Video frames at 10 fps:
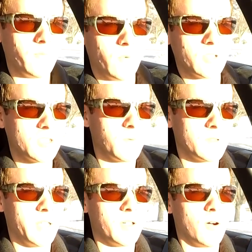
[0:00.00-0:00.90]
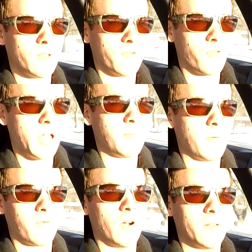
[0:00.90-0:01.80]
which is what they call the frame up
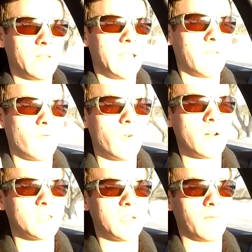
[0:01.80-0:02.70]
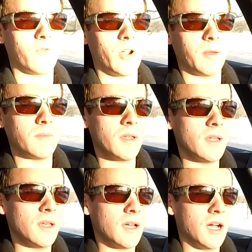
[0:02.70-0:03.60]
front, and then they have a rear subframe
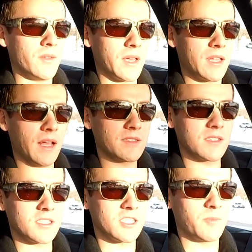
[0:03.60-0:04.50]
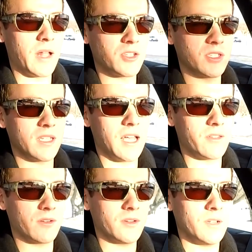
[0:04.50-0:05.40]
that connects the suspension
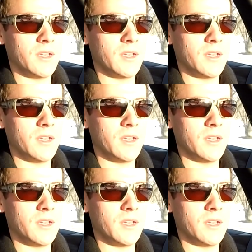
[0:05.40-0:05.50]
together.